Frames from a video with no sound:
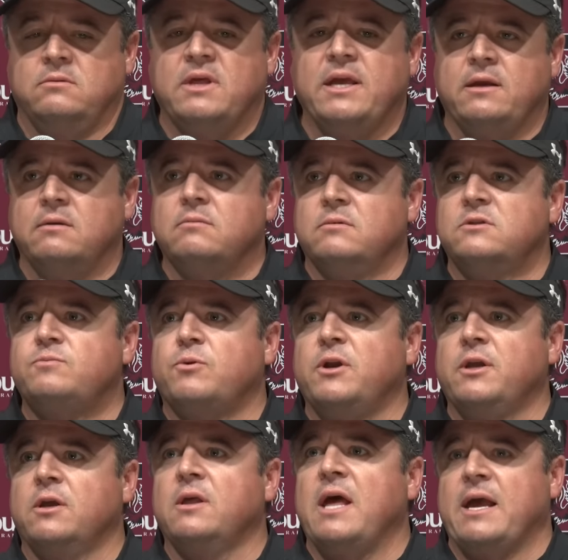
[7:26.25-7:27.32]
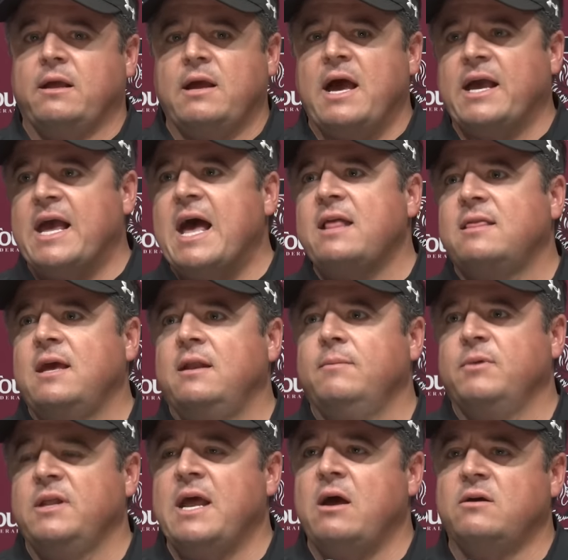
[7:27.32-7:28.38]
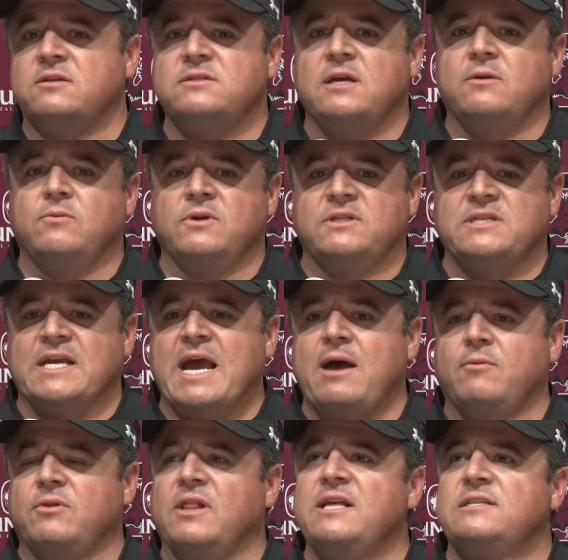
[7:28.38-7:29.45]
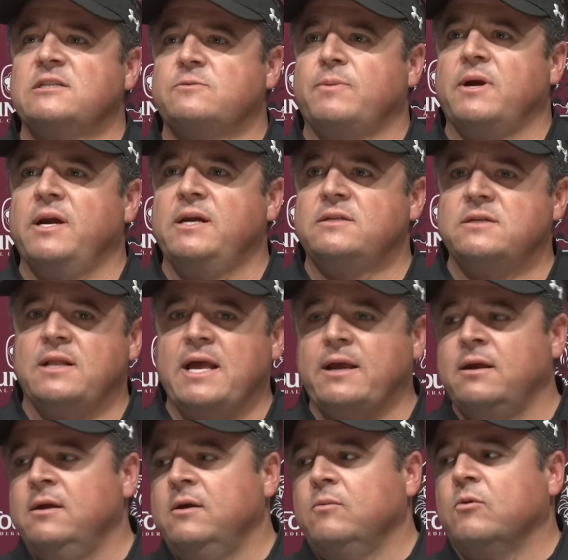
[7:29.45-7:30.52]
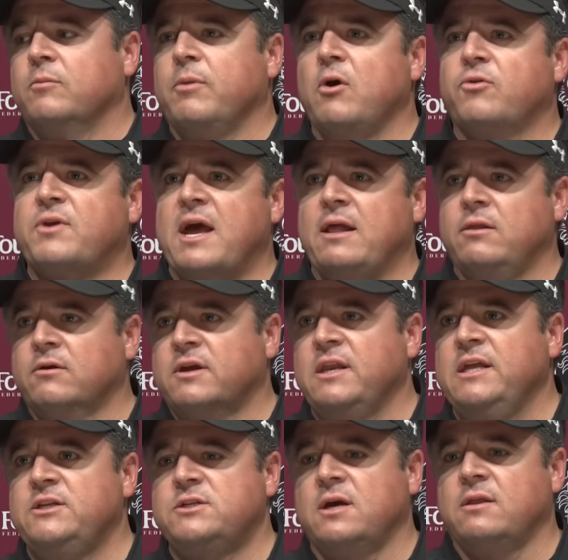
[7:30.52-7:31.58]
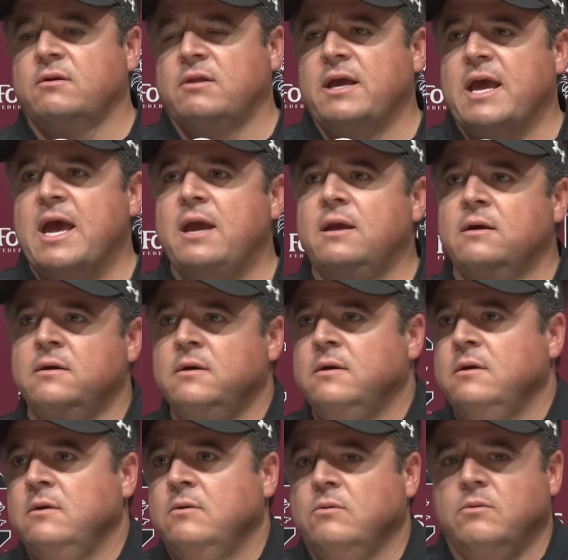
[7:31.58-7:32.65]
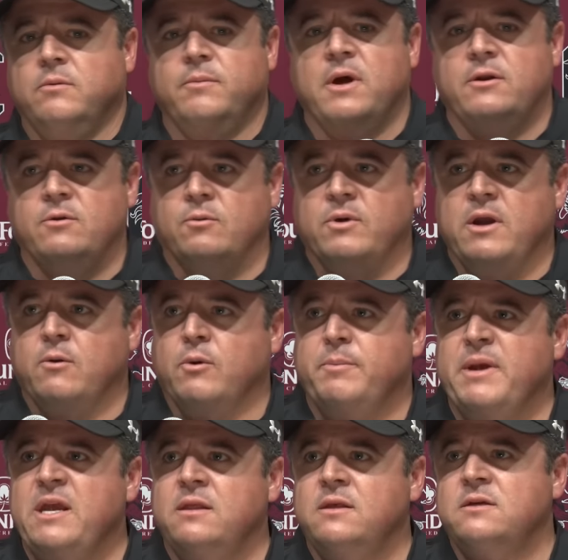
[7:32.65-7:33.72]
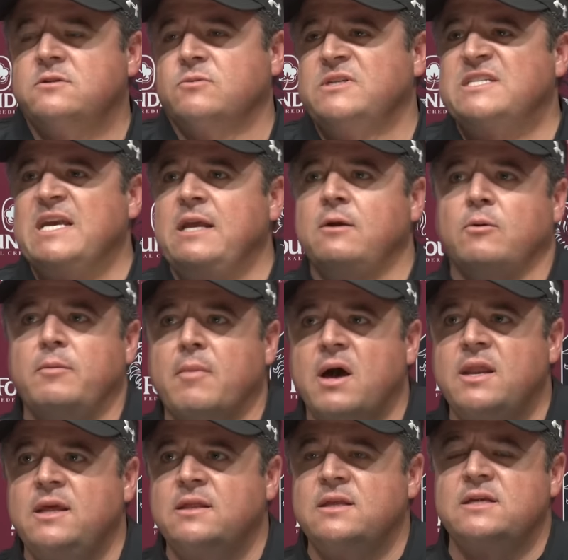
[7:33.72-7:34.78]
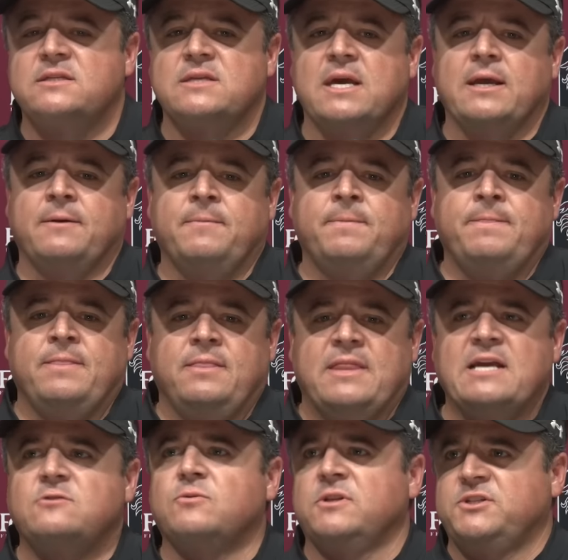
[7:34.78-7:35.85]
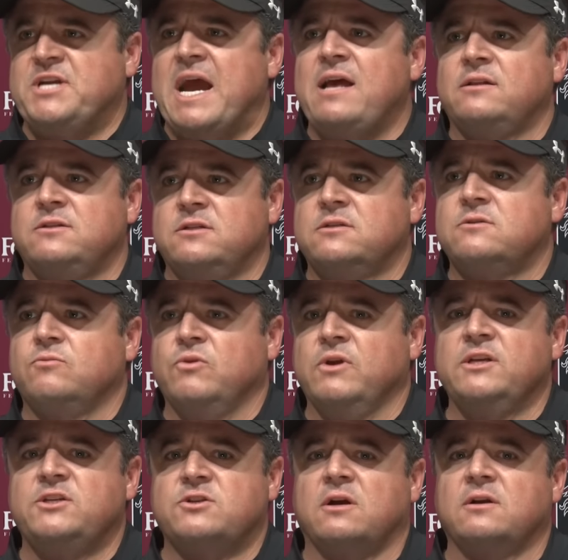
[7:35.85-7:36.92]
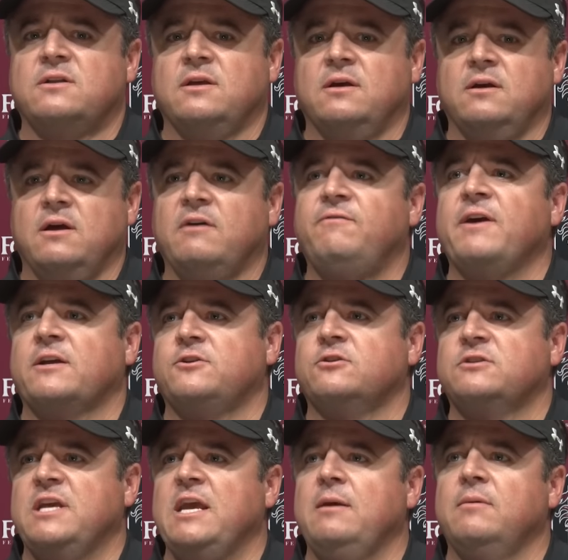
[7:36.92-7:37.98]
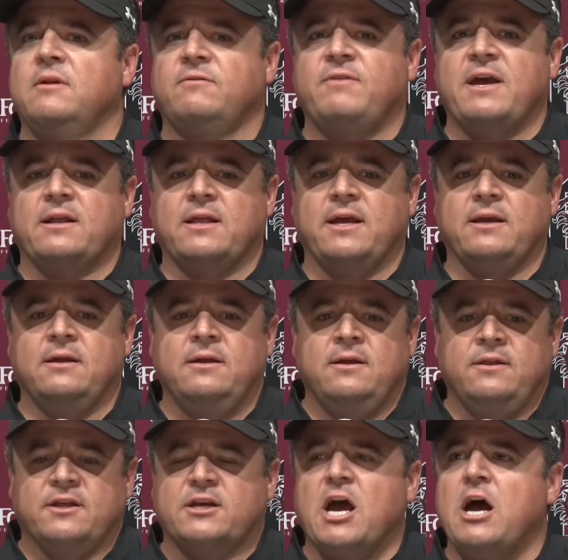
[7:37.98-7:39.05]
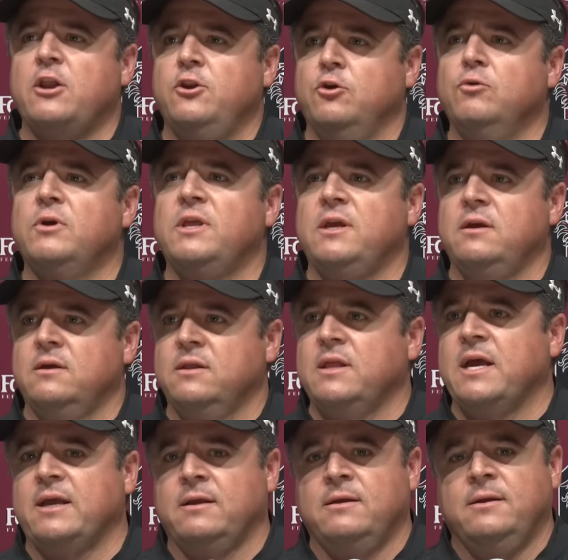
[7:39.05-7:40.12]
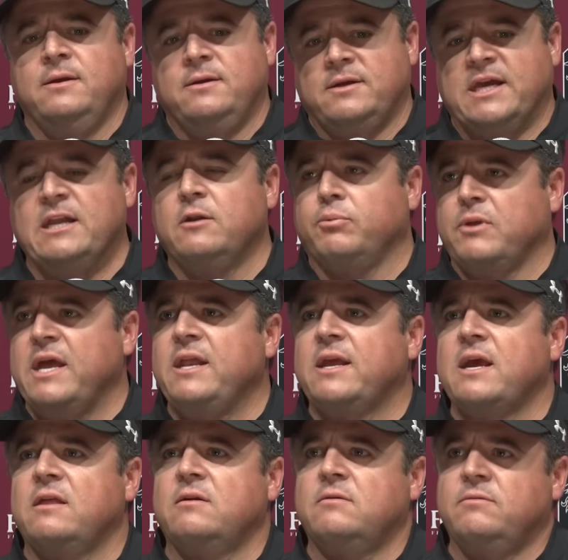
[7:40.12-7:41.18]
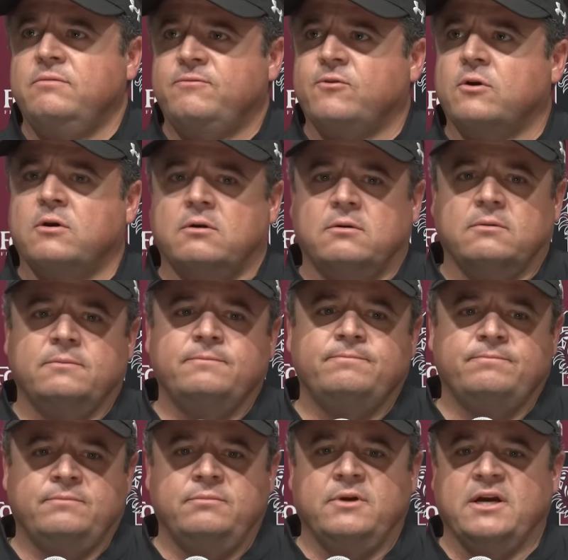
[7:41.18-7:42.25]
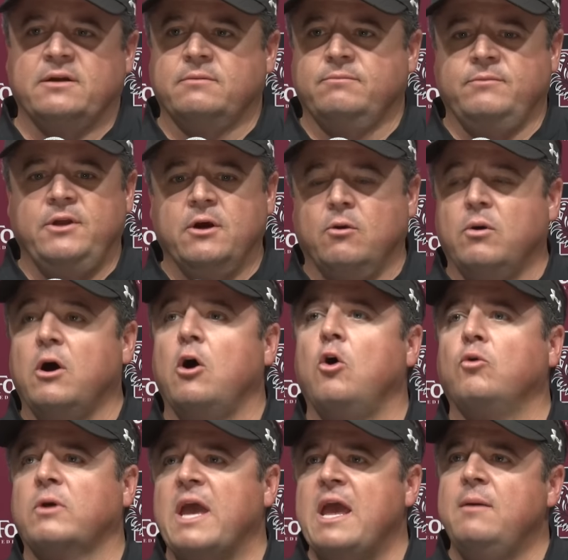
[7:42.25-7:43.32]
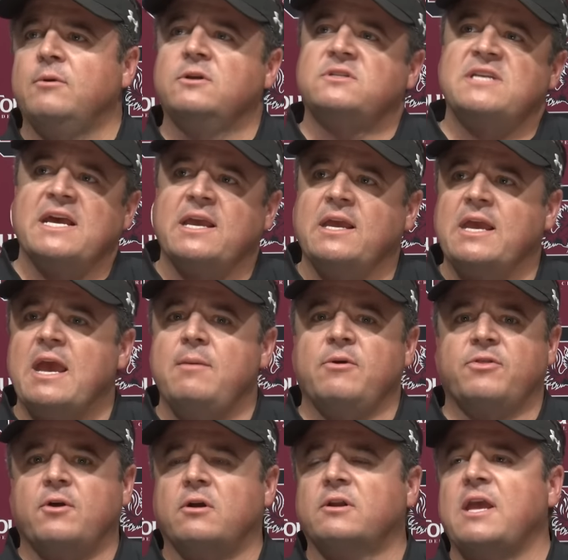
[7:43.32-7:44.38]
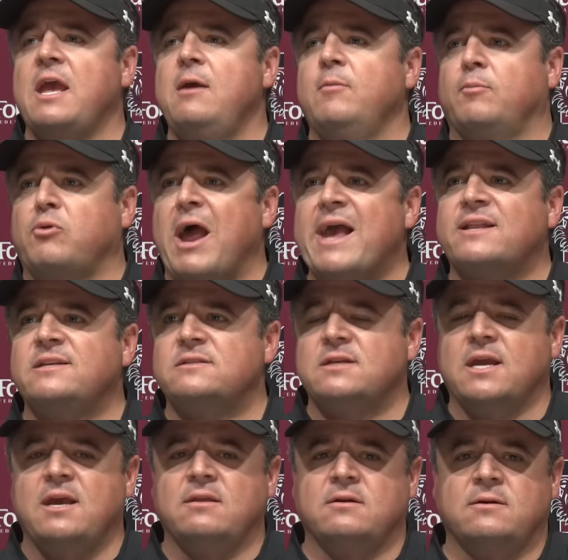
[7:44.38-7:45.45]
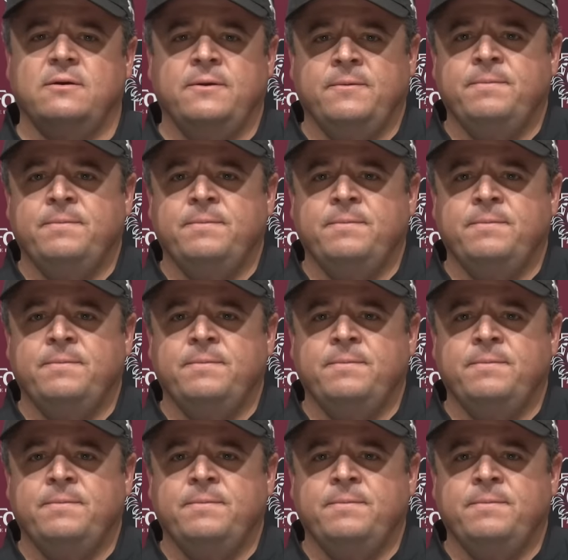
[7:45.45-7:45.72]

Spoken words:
Like, it's pretty good. Like, I got that. But now all of a sudden, when it's a guy with less experience, and like, we're both kind of looking at each other like, hey, are we being this? Are we seeing it? Are we money in this? Like, that's where the challenges really start to affect your team and affect like the continuity and like getting to play together for a whole game, a second game, a third game, and practice together.